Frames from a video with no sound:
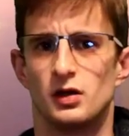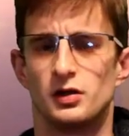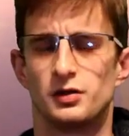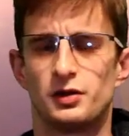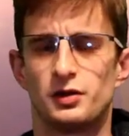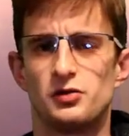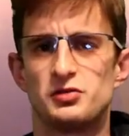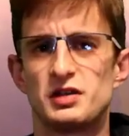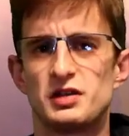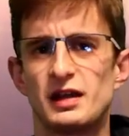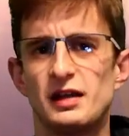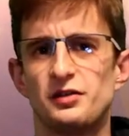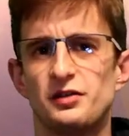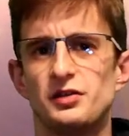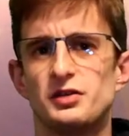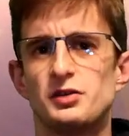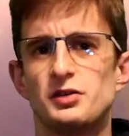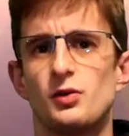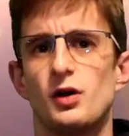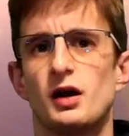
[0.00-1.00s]
So she gets
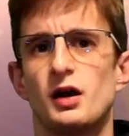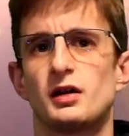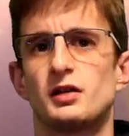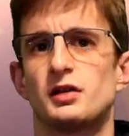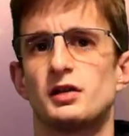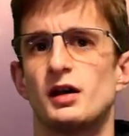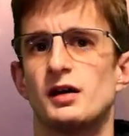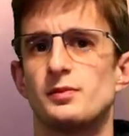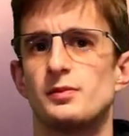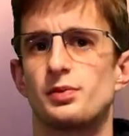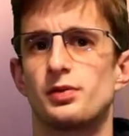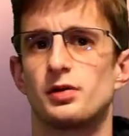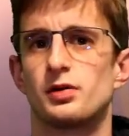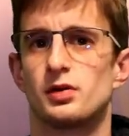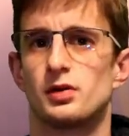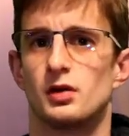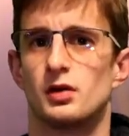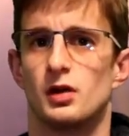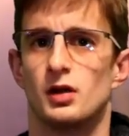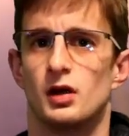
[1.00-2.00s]
a new archetype,
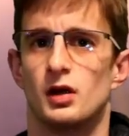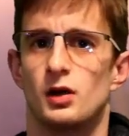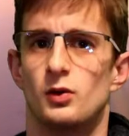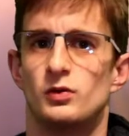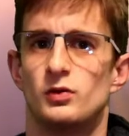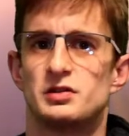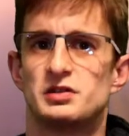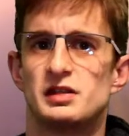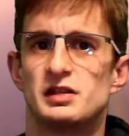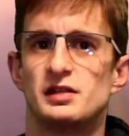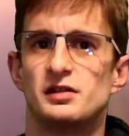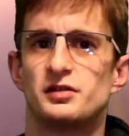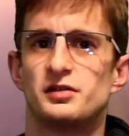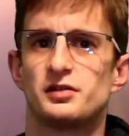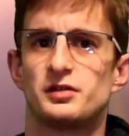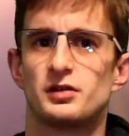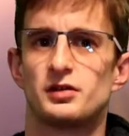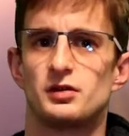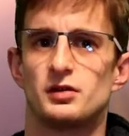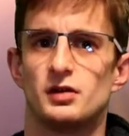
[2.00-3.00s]
which
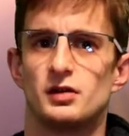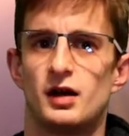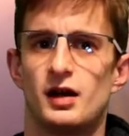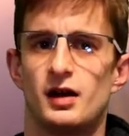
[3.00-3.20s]
is